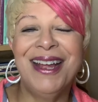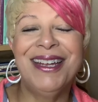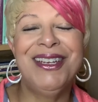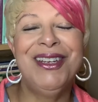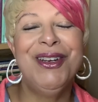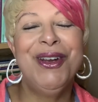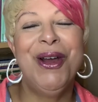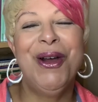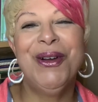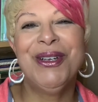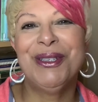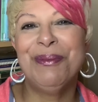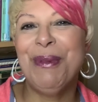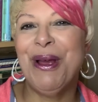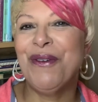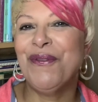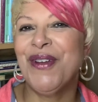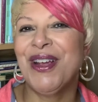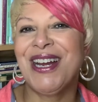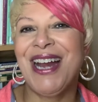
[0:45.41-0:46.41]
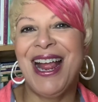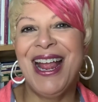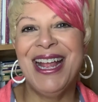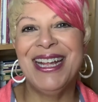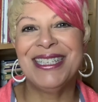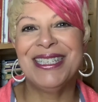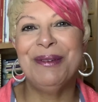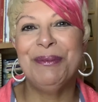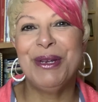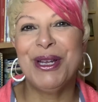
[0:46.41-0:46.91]
You know, as a matter of fact, I
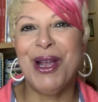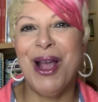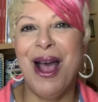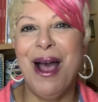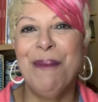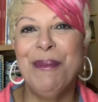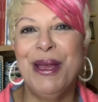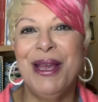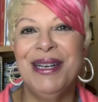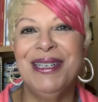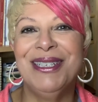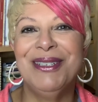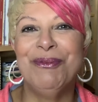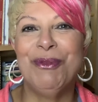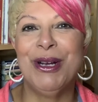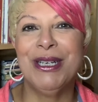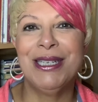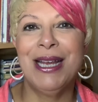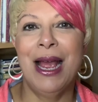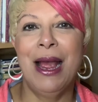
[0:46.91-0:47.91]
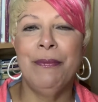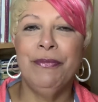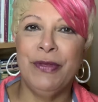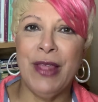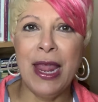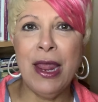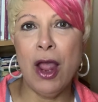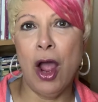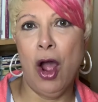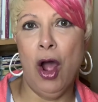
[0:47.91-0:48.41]
had somebody comment one time,
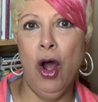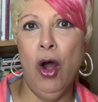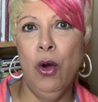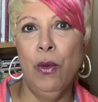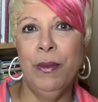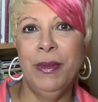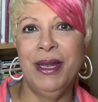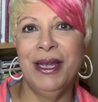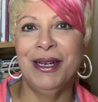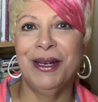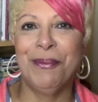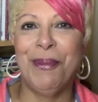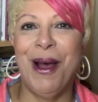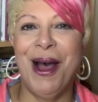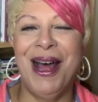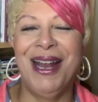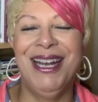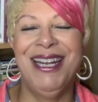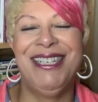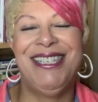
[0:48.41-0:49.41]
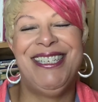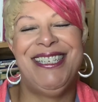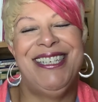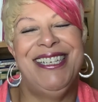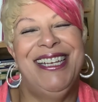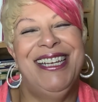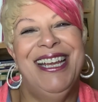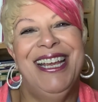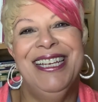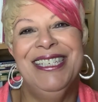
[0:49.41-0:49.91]
they owe me an
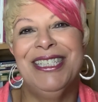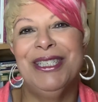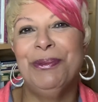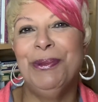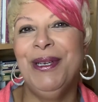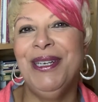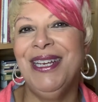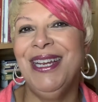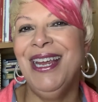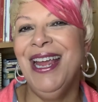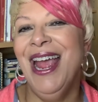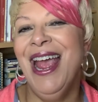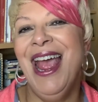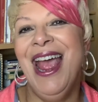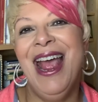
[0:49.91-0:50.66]
apology. And sweetie,